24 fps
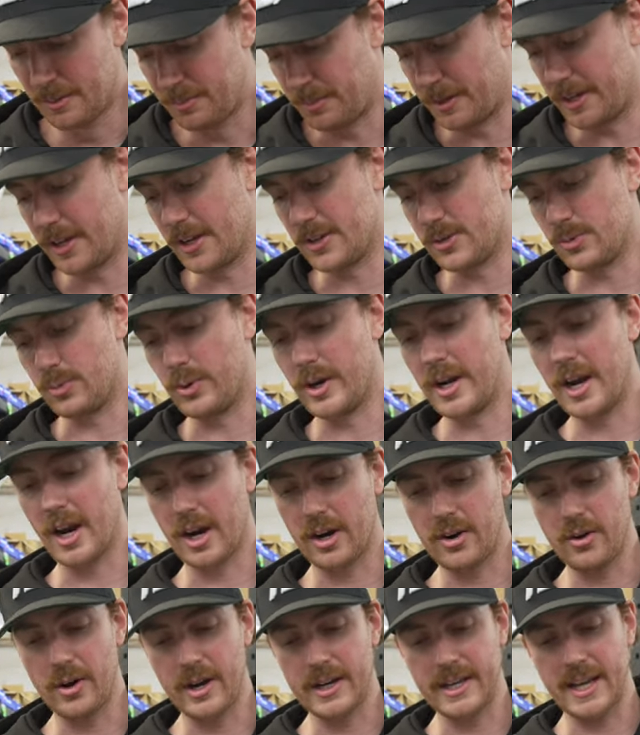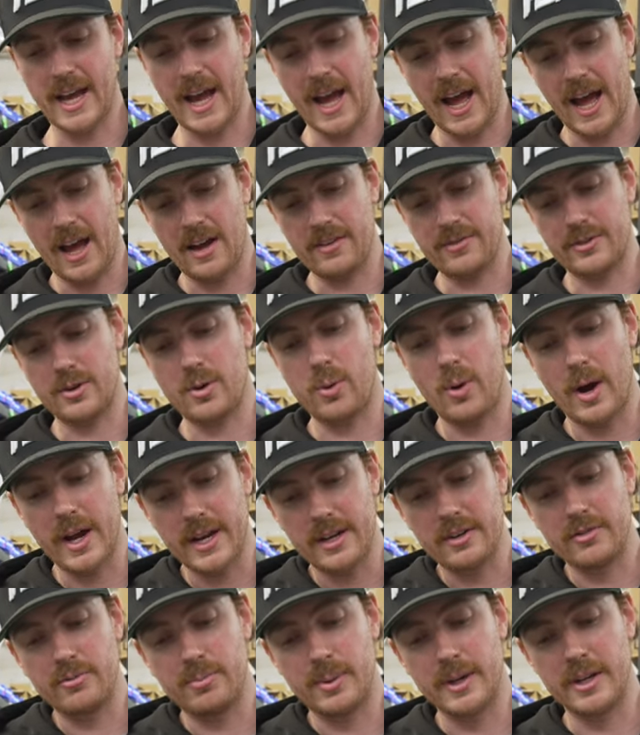because we are going to have
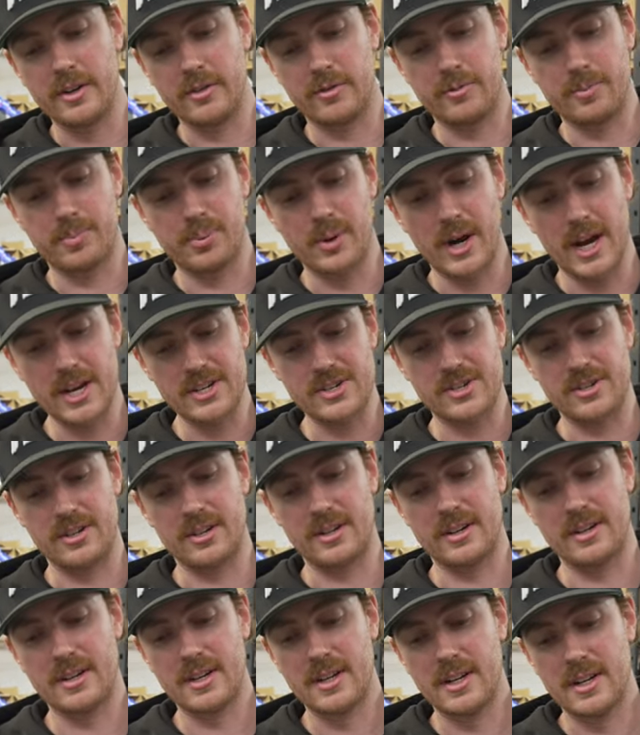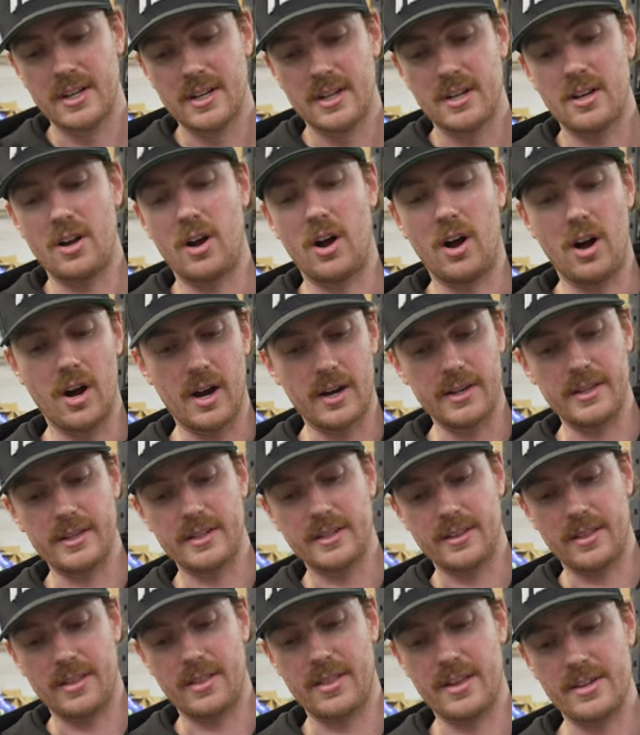quite a bit of pressure on
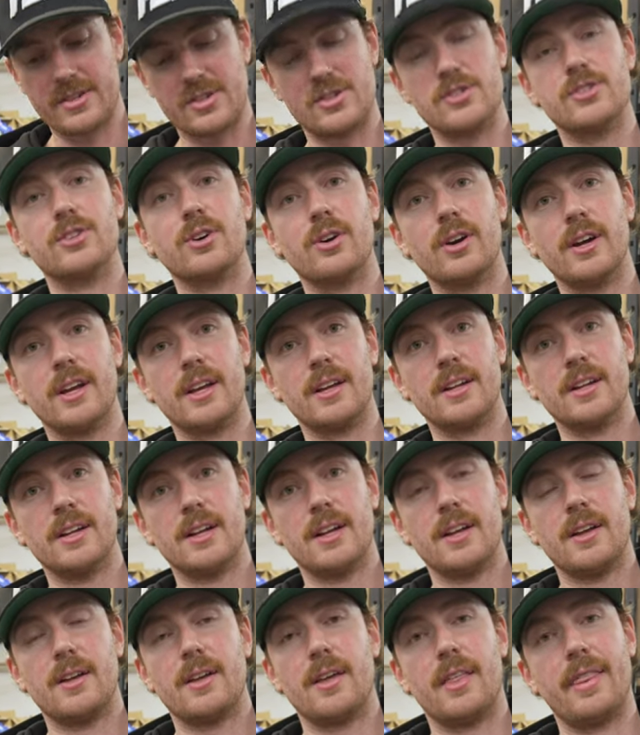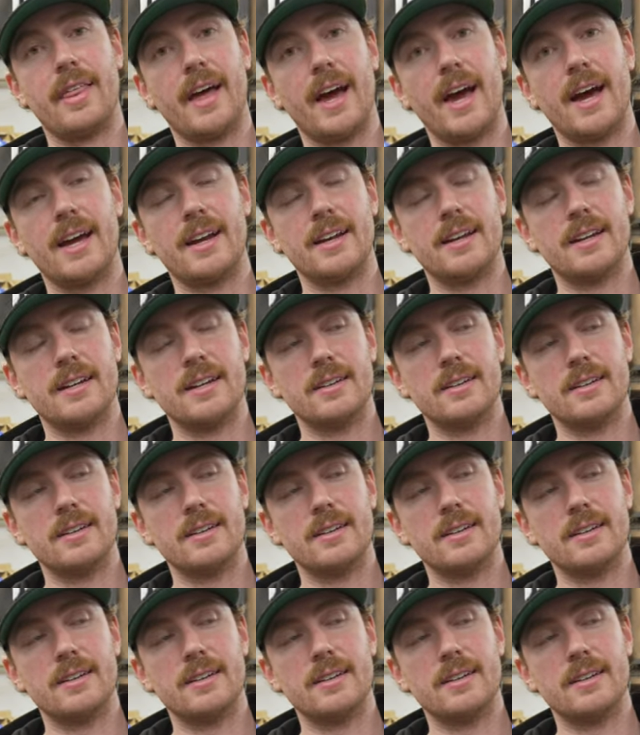this joint that